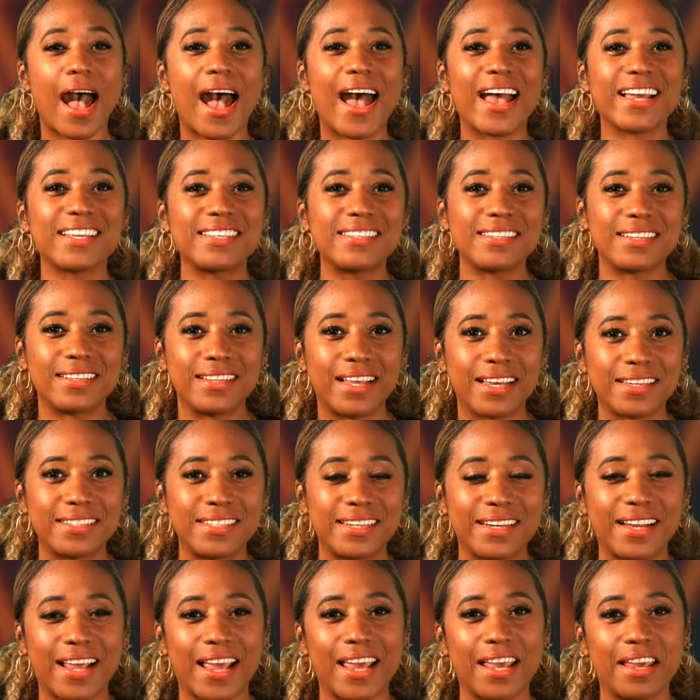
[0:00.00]
I
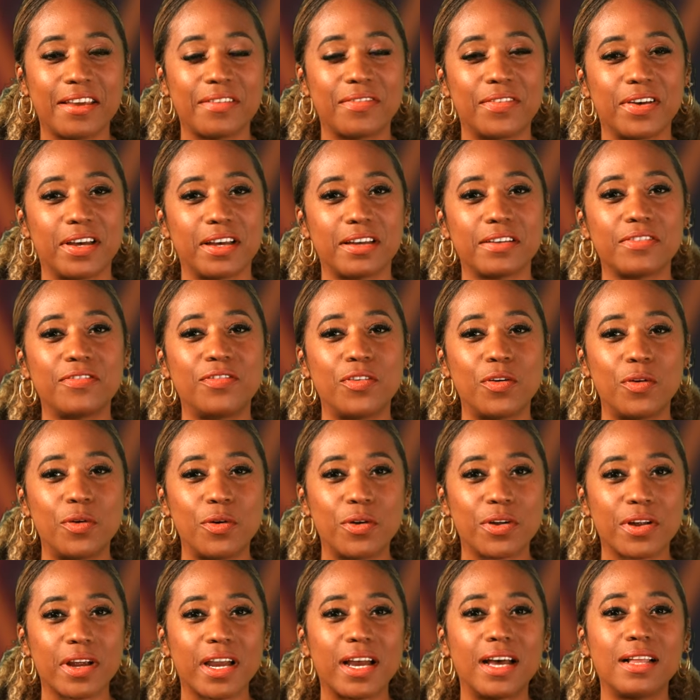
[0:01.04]
selected Ava
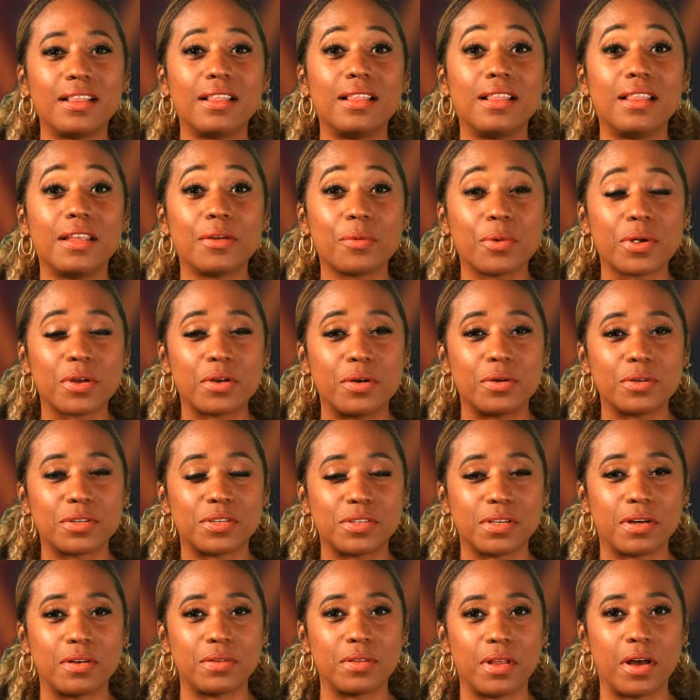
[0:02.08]
for a lyrical
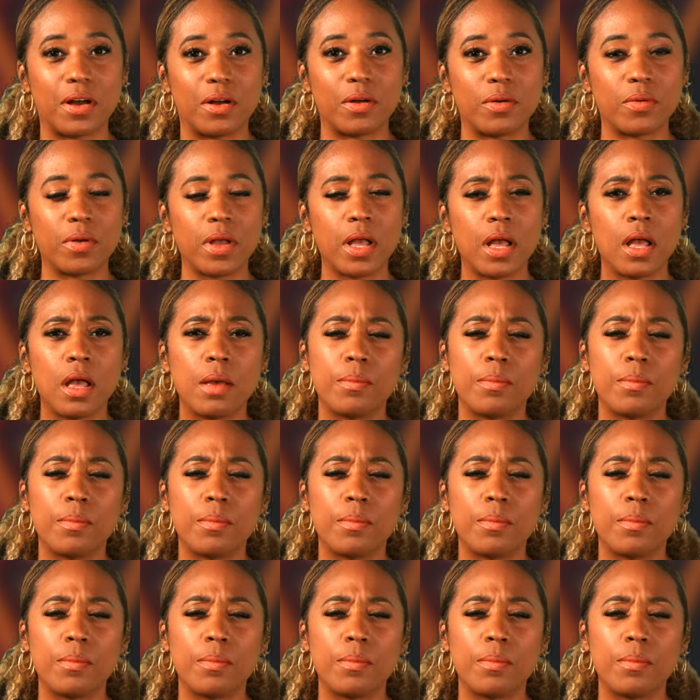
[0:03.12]
solo